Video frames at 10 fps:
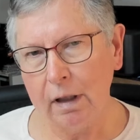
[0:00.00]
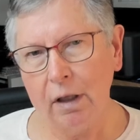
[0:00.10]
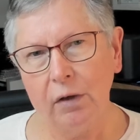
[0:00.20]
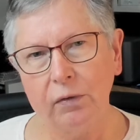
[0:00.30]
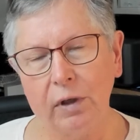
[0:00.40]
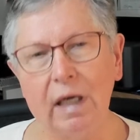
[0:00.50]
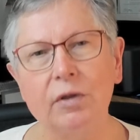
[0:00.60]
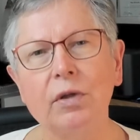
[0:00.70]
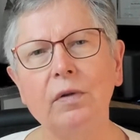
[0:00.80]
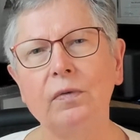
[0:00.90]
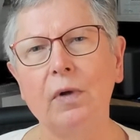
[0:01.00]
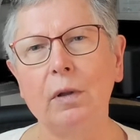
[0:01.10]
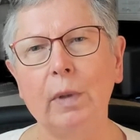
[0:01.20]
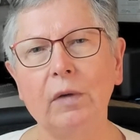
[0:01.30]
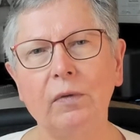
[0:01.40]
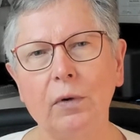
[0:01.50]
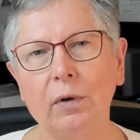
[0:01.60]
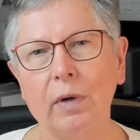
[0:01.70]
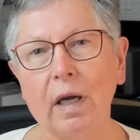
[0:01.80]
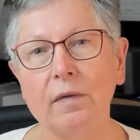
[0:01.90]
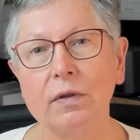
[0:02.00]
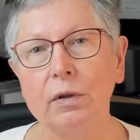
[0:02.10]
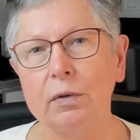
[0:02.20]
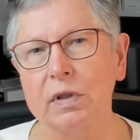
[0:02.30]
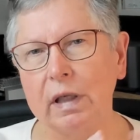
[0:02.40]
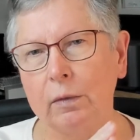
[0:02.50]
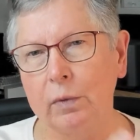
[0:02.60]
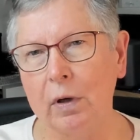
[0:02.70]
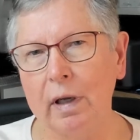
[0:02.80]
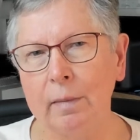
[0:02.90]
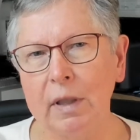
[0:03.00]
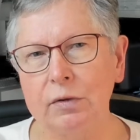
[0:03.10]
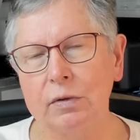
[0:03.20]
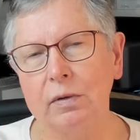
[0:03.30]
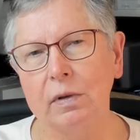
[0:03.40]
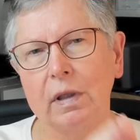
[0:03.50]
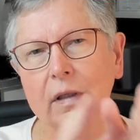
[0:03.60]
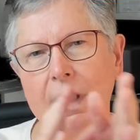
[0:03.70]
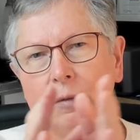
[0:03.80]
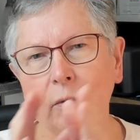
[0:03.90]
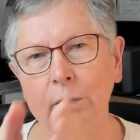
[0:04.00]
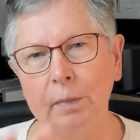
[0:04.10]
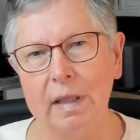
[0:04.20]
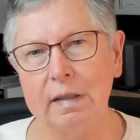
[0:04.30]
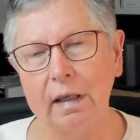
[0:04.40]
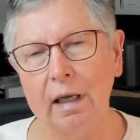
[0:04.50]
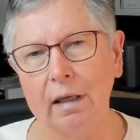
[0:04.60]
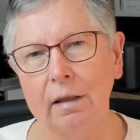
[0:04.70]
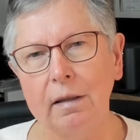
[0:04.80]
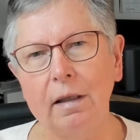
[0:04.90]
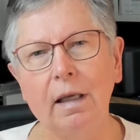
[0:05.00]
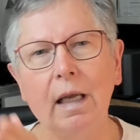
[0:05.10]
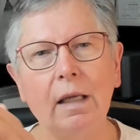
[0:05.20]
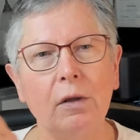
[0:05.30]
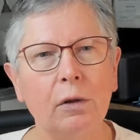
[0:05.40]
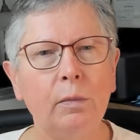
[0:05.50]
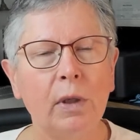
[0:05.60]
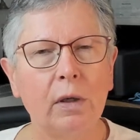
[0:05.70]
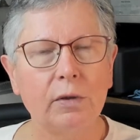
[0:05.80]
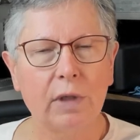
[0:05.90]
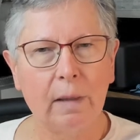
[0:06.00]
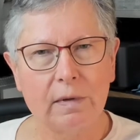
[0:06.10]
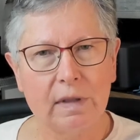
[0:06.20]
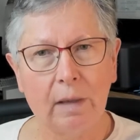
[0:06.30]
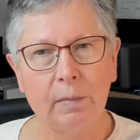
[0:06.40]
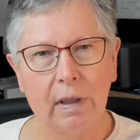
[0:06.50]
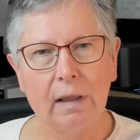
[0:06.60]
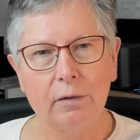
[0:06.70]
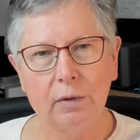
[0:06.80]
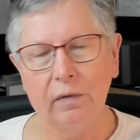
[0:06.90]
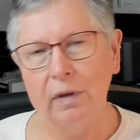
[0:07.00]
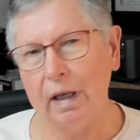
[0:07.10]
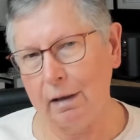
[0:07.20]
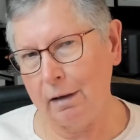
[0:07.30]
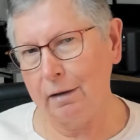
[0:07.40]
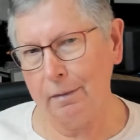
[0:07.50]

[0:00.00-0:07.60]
For each of the following photographs, you'll see a RAW image, a Lightroom basic edit, and a Luminar template-driven edit.